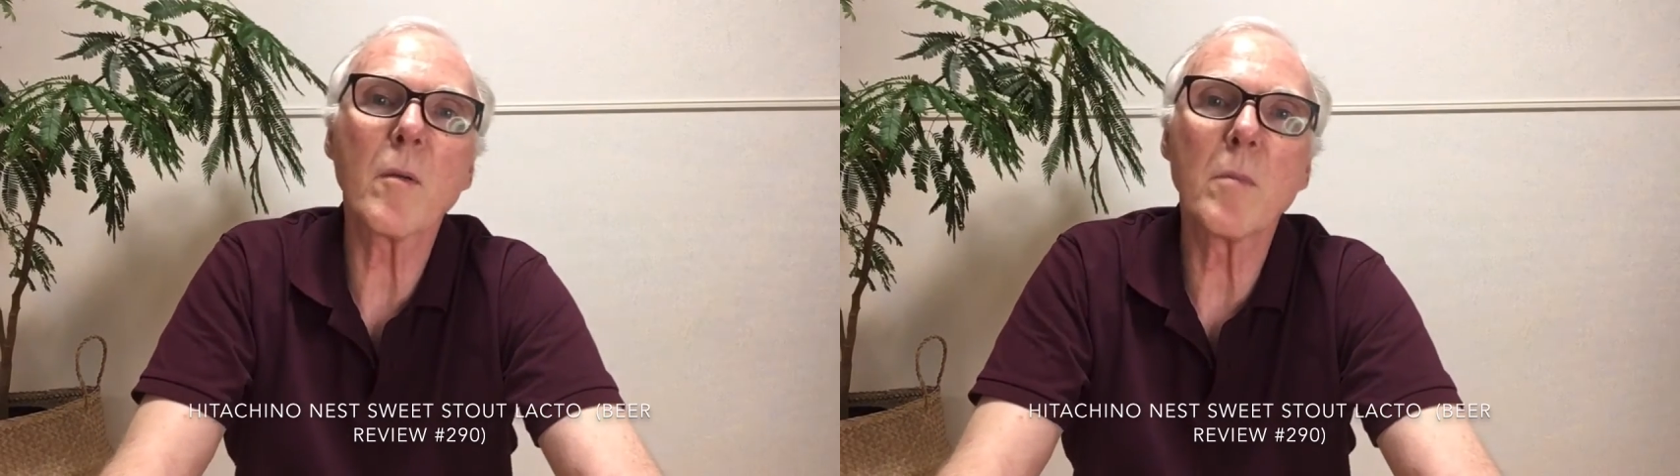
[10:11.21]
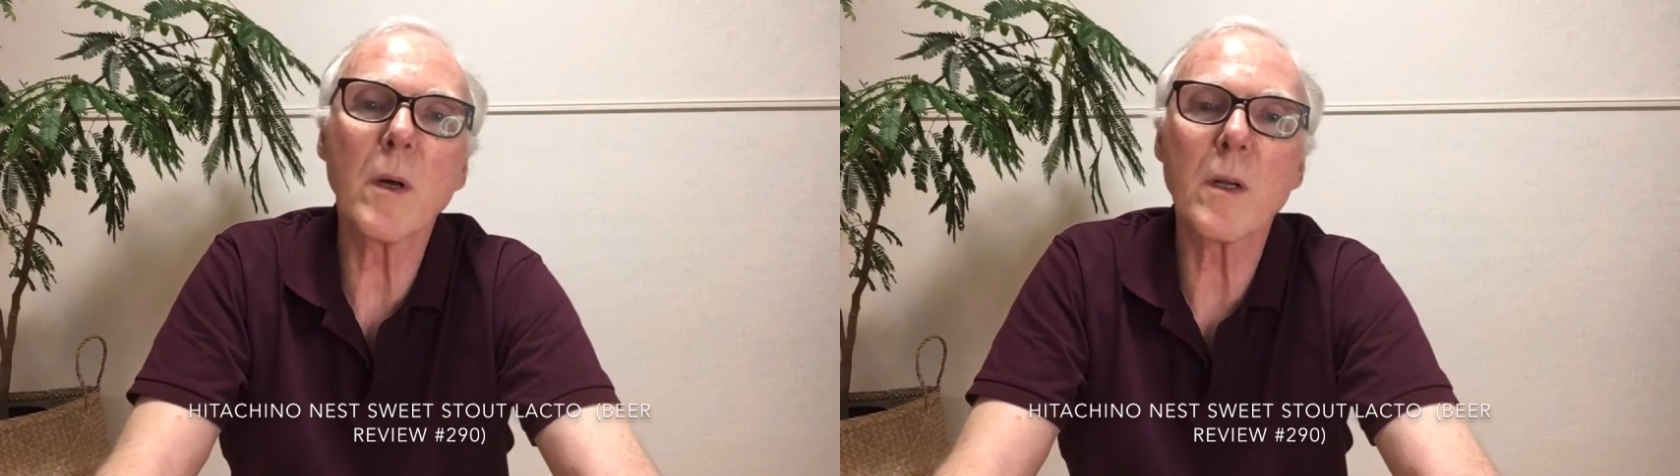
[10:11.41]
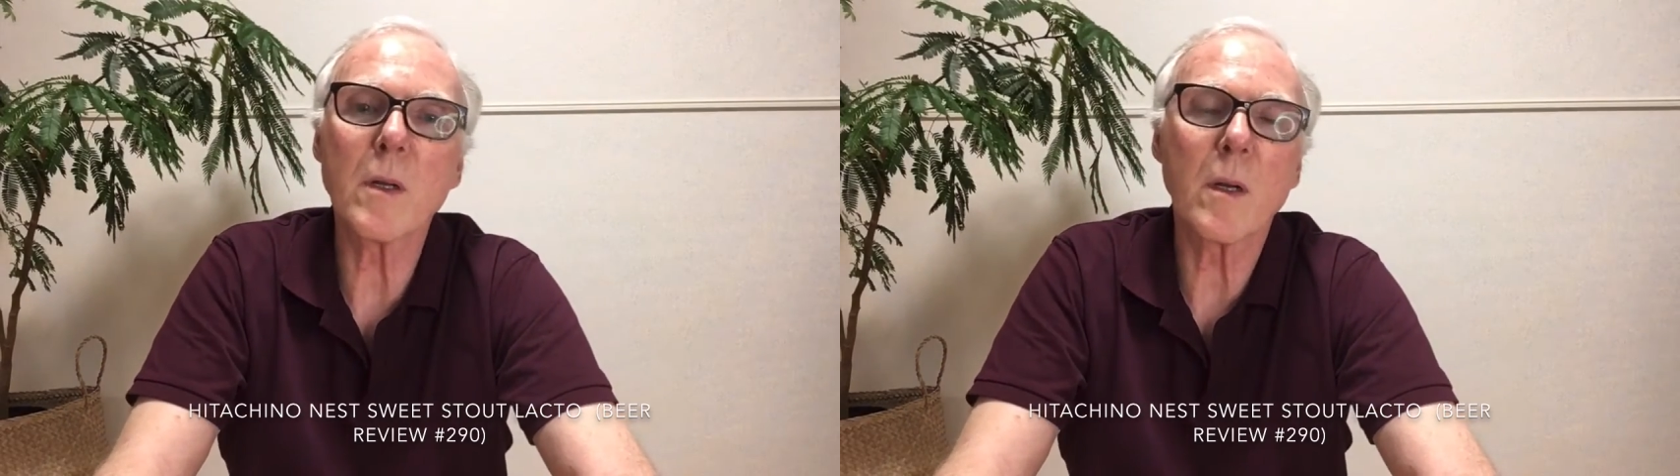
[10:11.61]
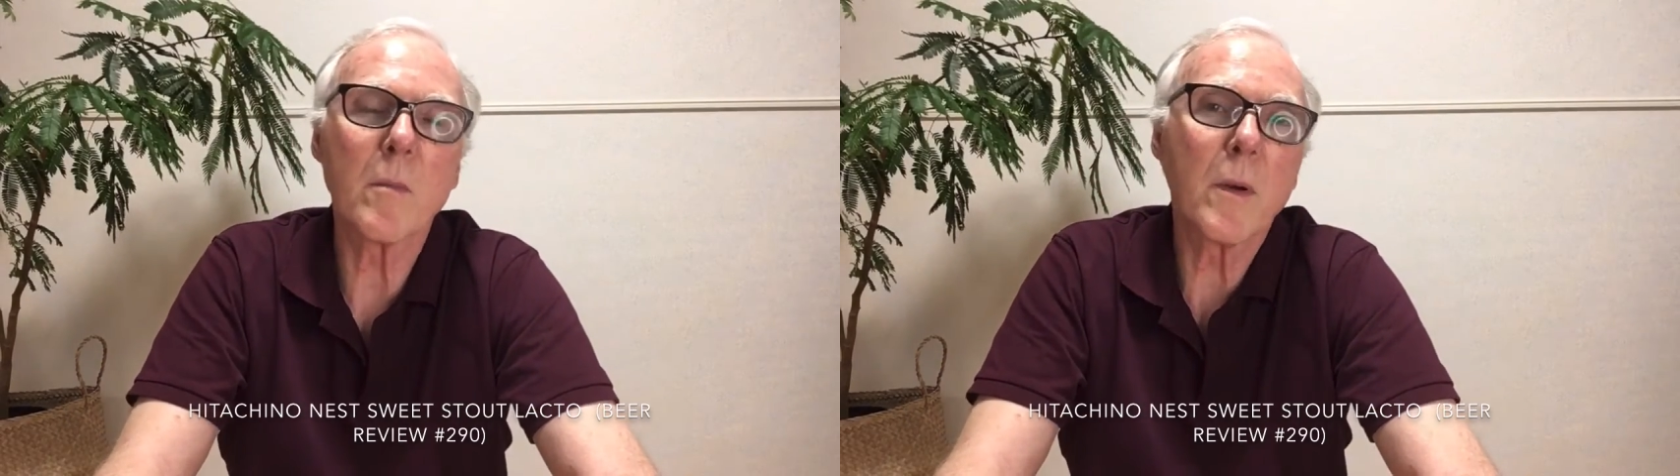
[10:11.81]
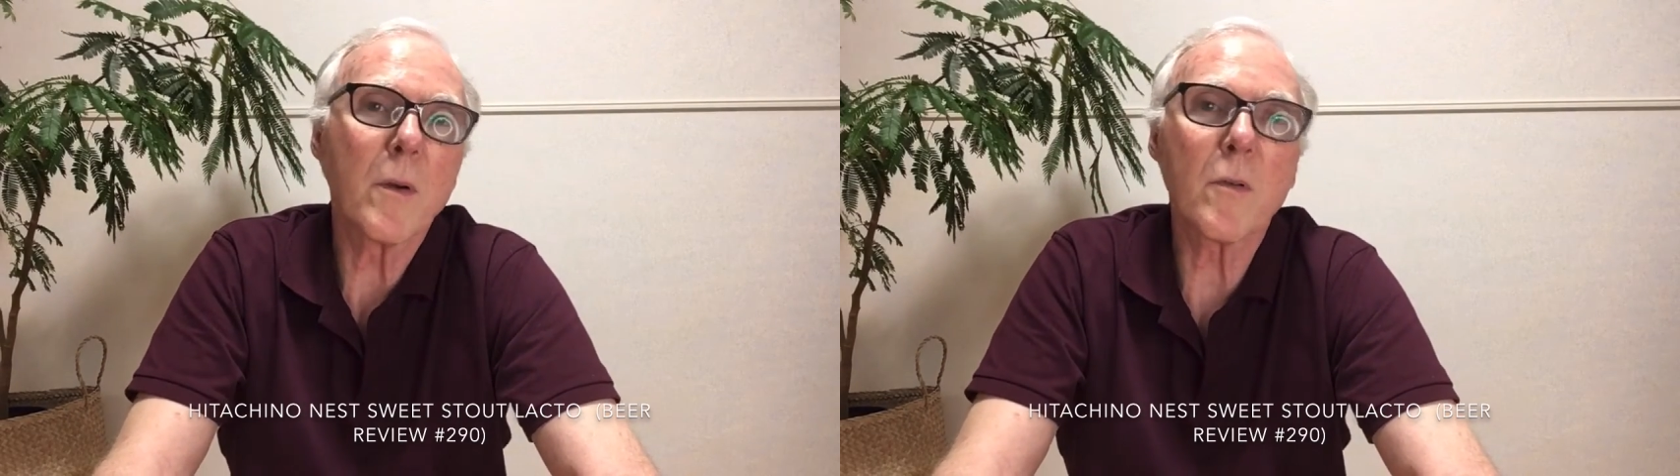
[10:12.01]
but
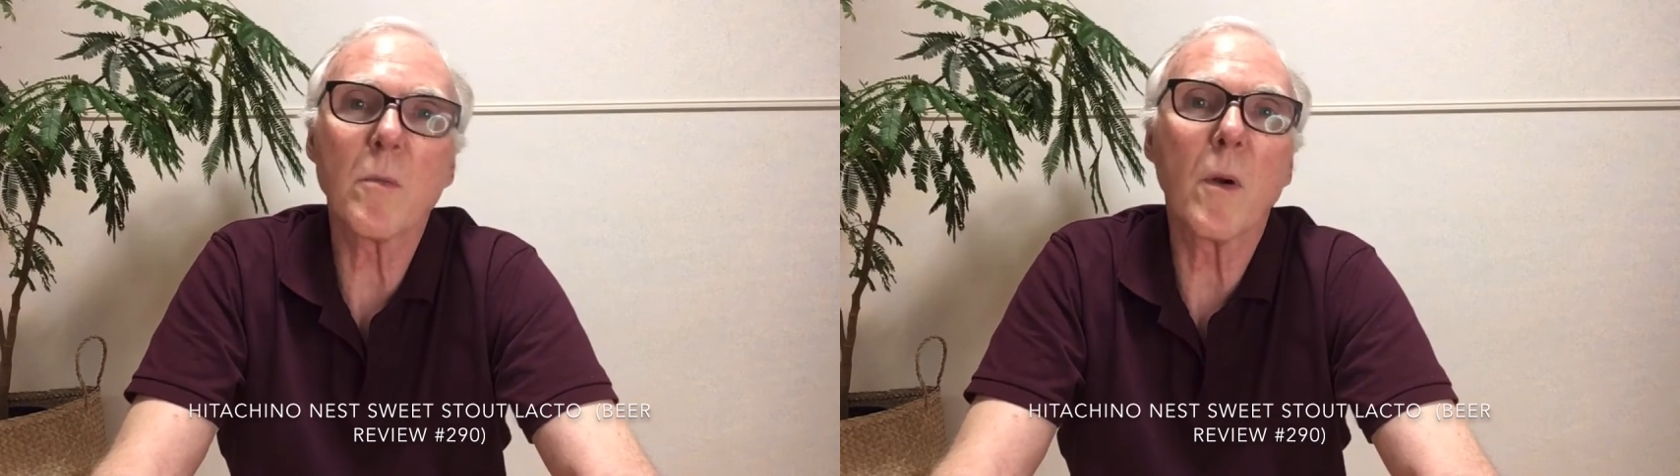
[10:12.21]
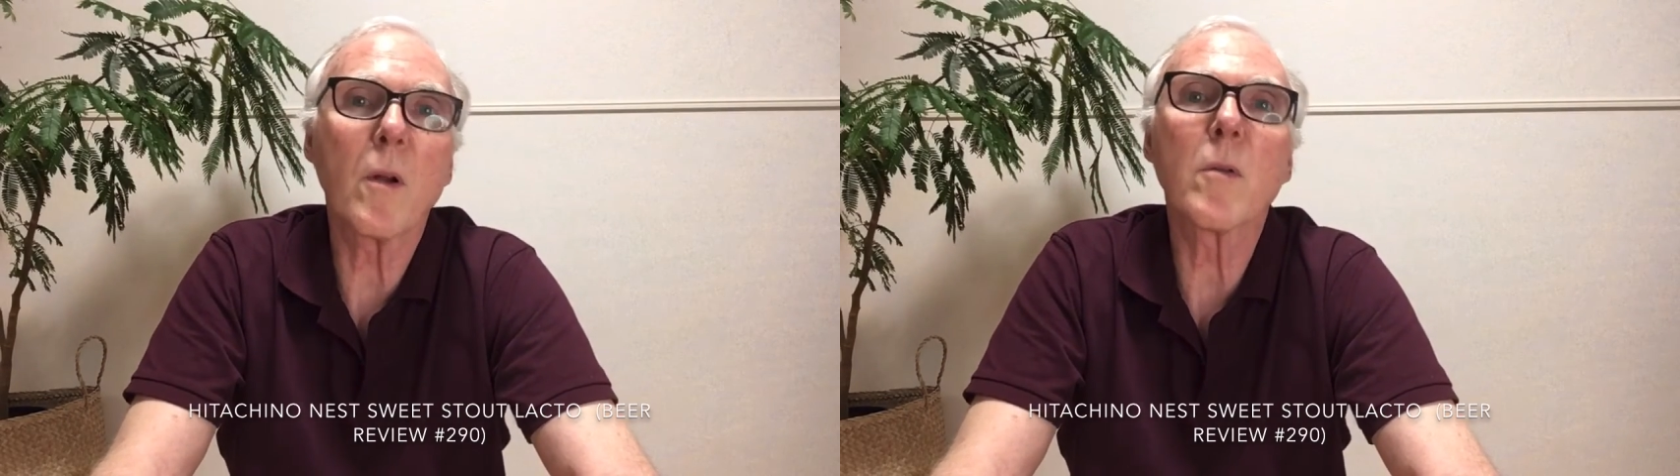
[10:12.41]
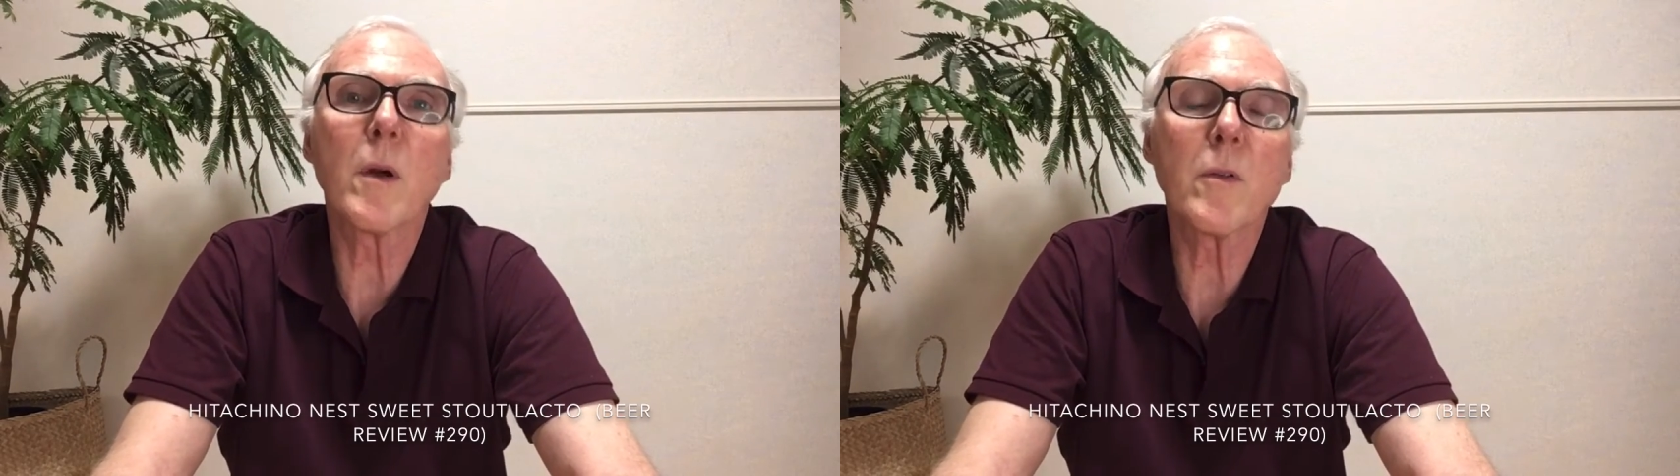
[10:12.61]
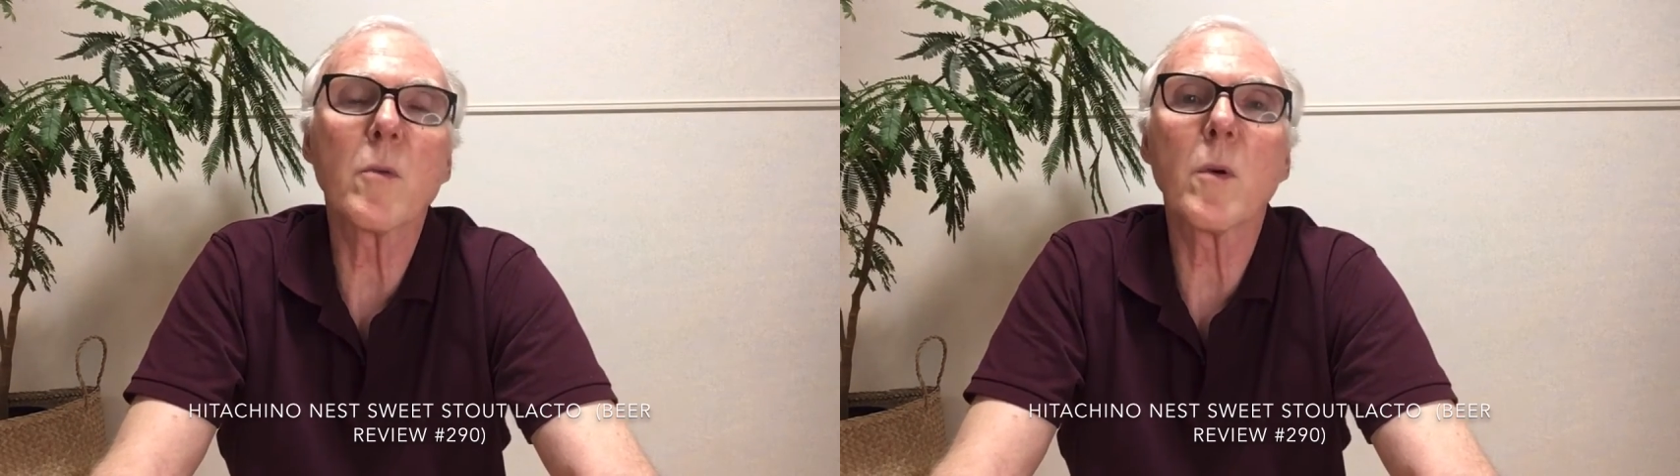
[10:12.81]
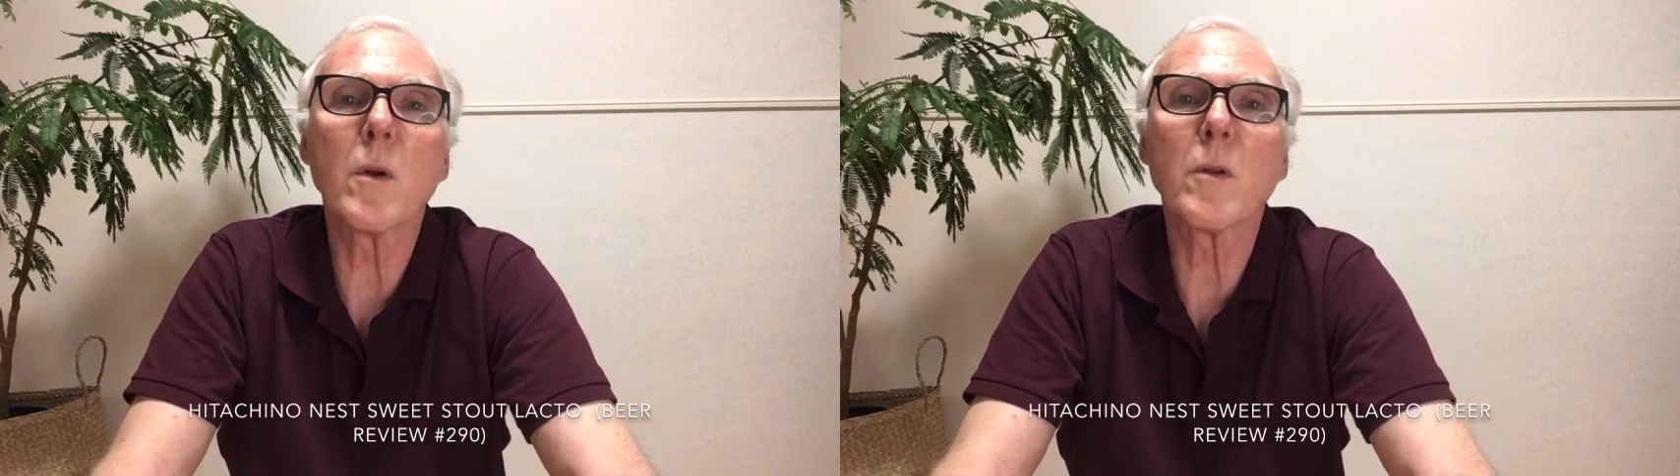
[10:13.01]
beers from all around the
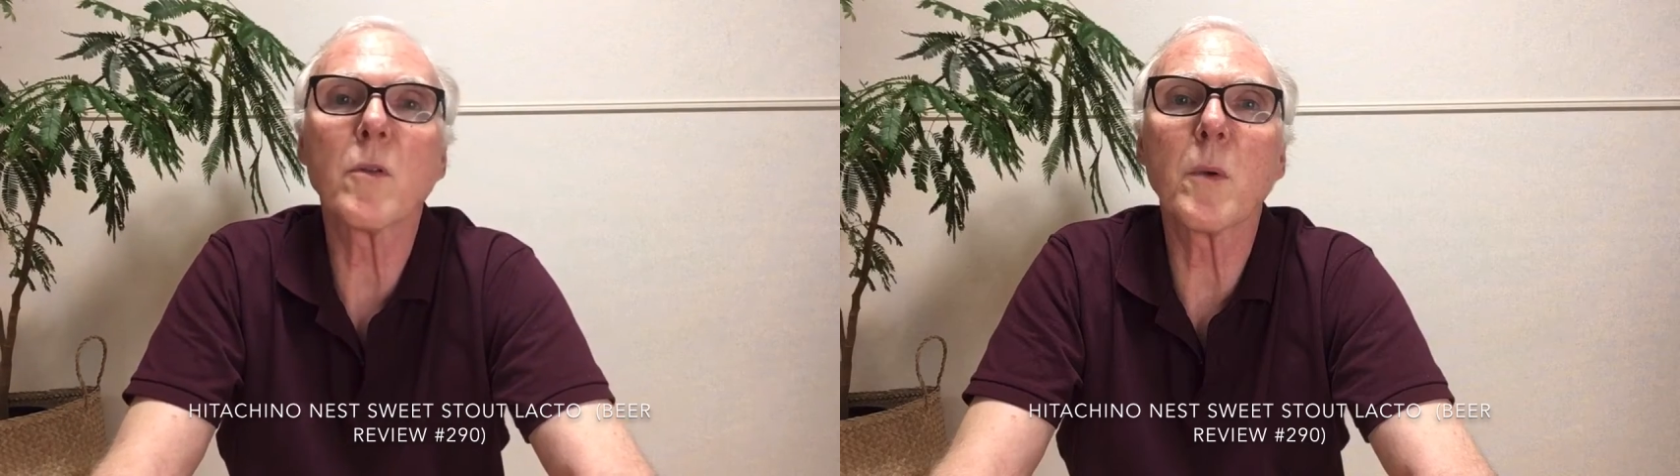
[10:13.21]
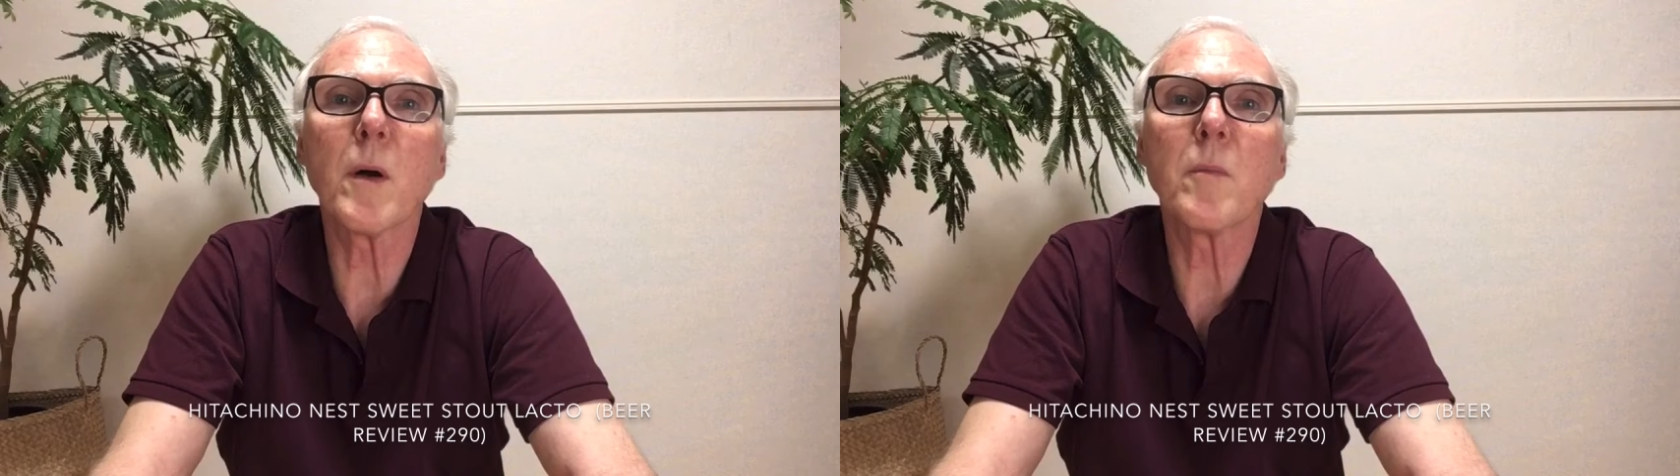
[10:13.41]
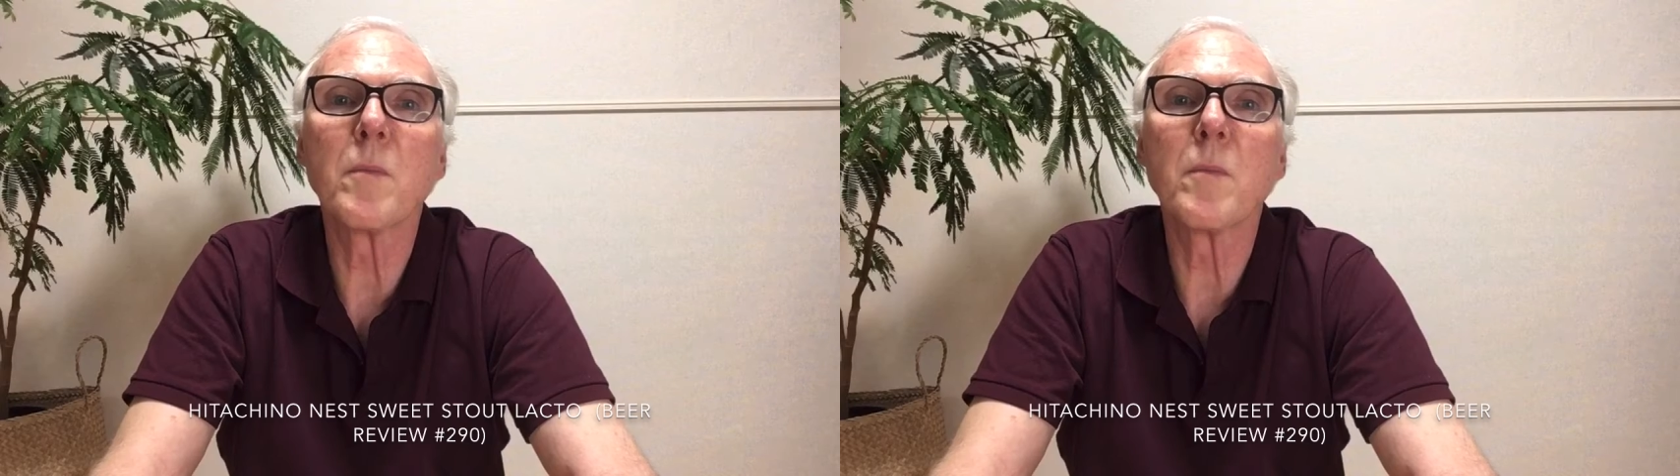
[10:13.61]
world as well.